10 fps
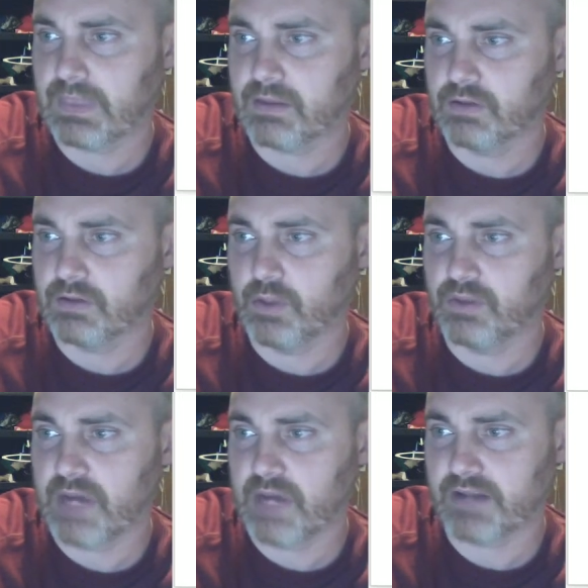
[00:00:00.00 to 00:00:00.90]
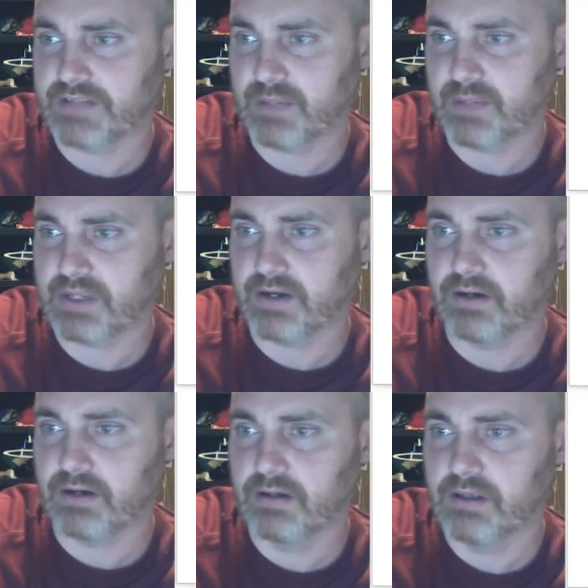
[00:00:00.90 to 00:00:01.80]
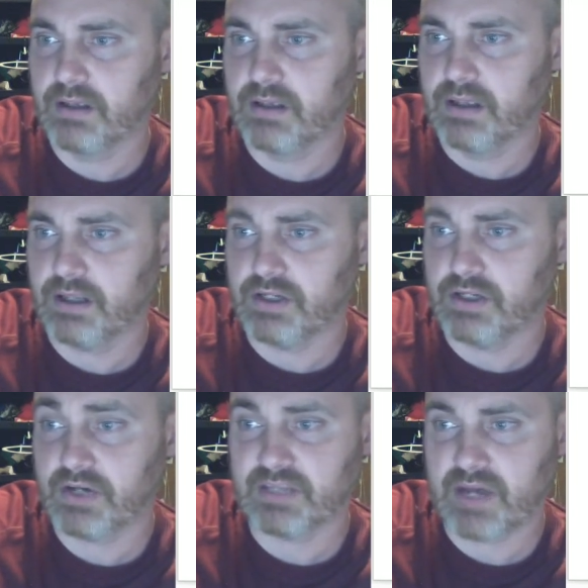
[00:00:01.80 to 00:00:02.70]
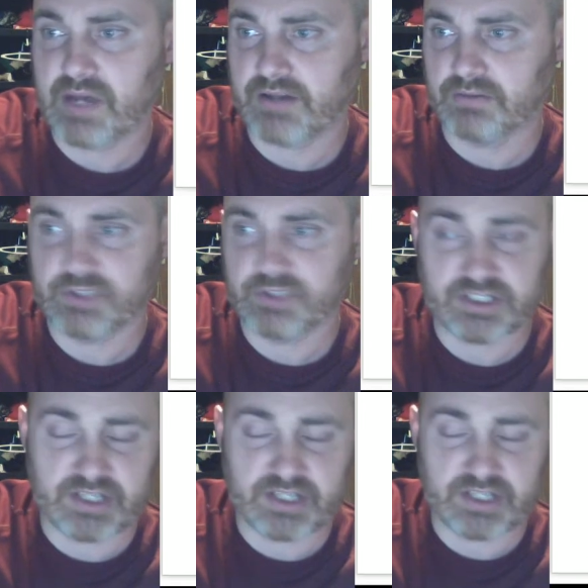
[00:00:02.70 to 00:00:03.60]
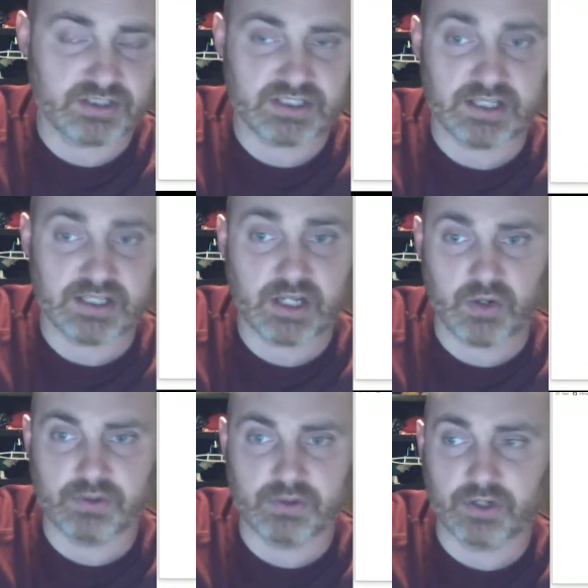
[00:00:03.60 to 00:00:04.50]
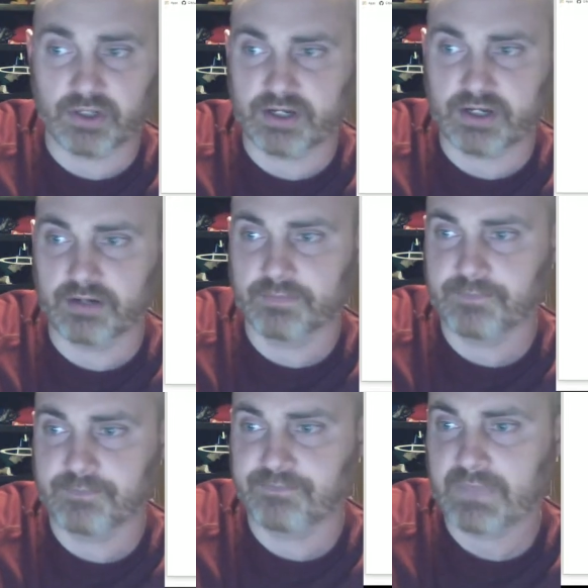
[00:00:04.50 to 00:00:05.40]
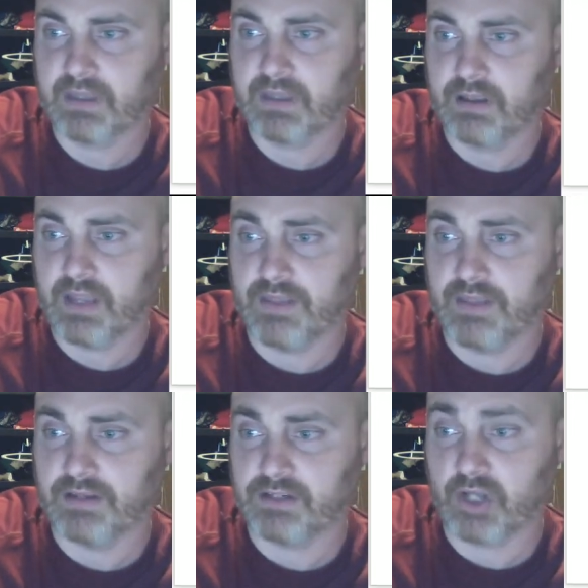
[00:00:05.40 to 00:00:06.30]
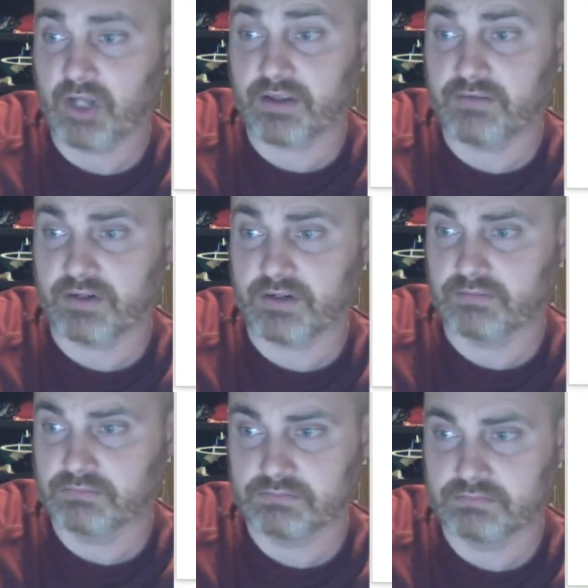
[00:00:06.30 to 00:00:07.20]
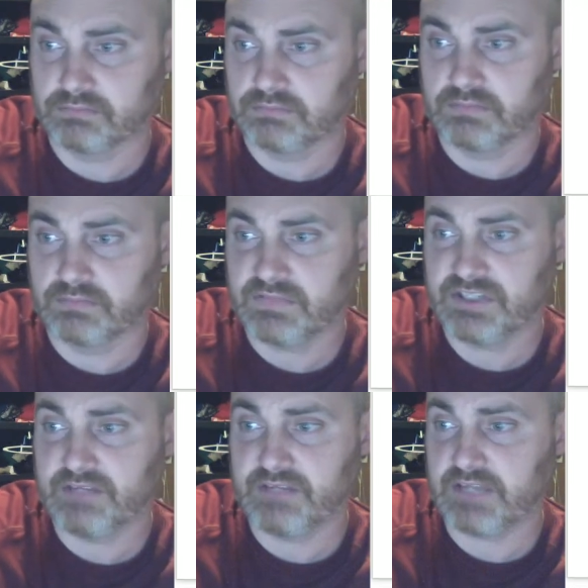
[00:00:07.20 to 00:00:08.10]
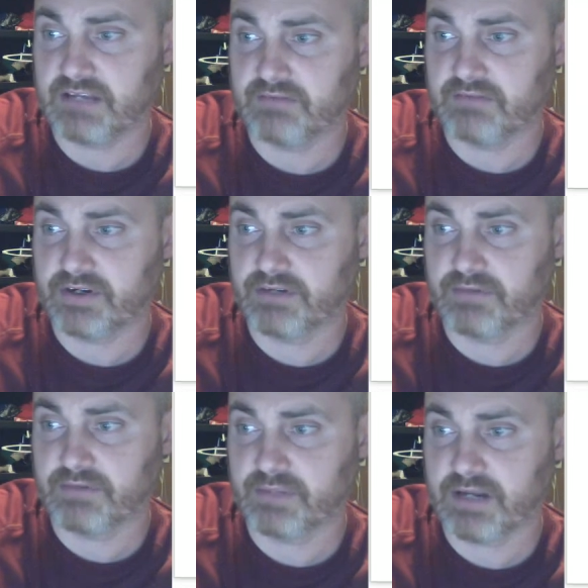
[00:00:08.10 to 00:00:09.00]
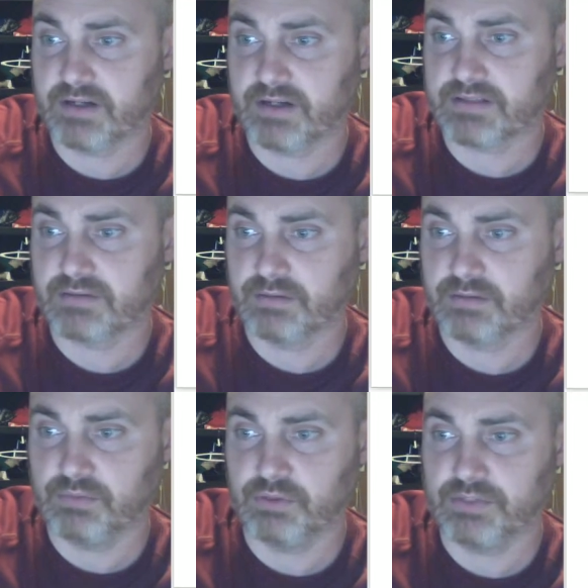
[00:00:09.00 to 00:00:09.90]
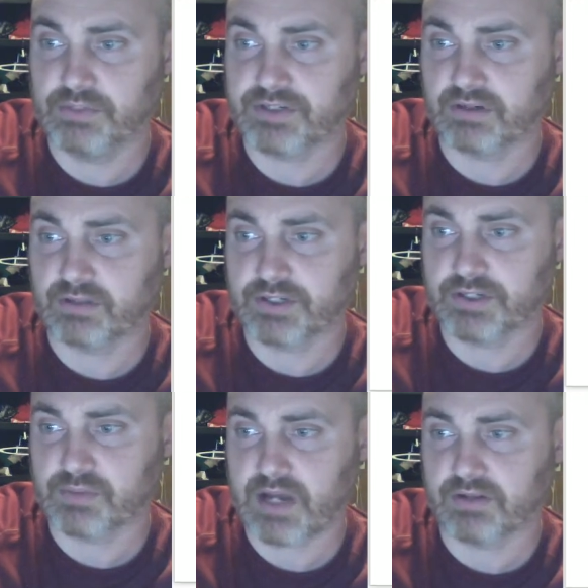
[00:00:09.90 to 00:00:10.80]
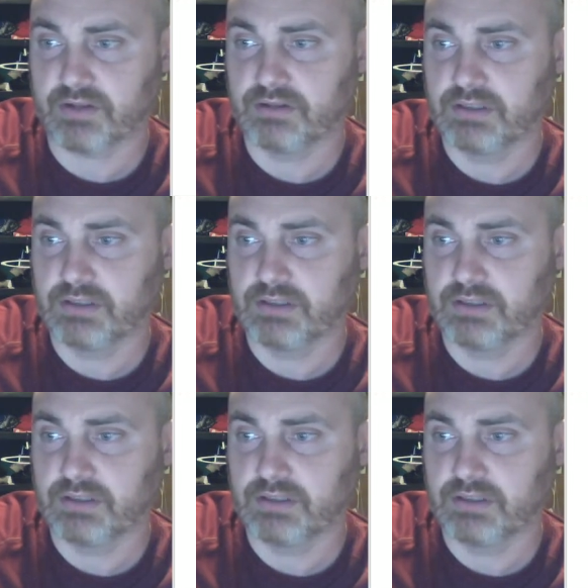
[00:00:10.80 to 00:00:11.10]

loading the models up here, and you create the model, which I just did in the code earlier, and then you call the convert. TF Lite converter from Keras, boom, there's your model